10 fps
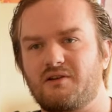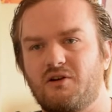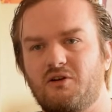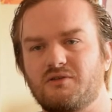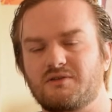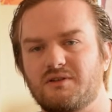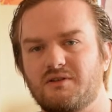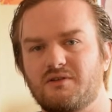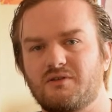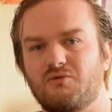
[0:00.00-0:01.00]
cult
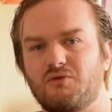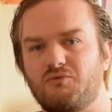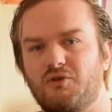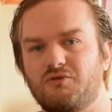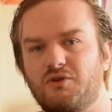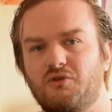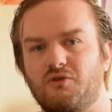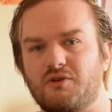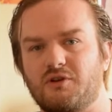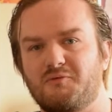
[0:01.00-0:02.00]
going around New
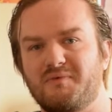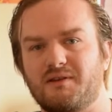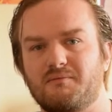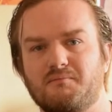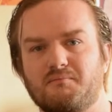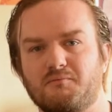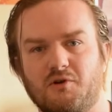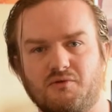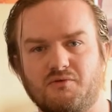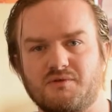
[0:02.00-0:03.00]
York committing
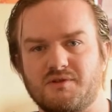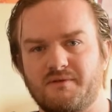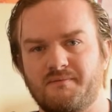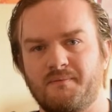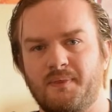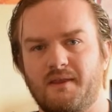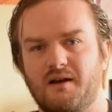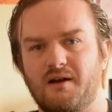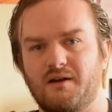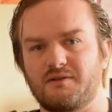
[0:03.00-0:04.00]
murders,
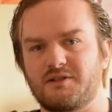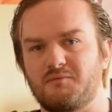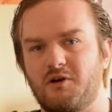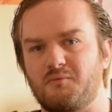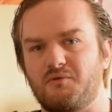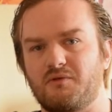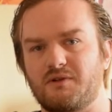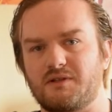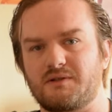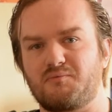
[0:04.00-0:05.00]
and Jim Hopper and
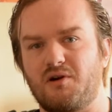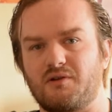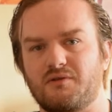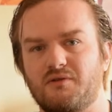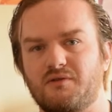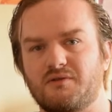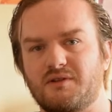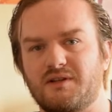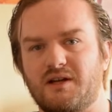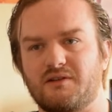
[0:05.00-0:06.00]
his partner,
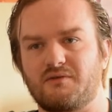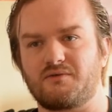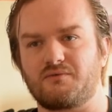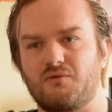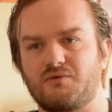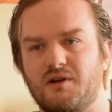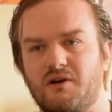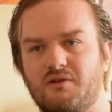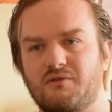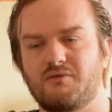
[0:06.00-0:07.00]
Detective
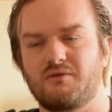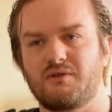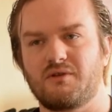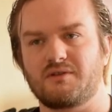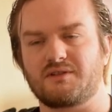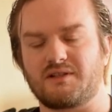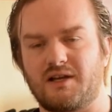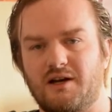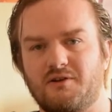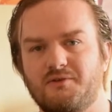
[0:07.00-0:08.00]
Rosario
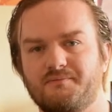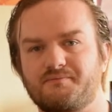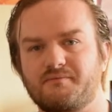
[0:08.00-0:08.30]
Delgado,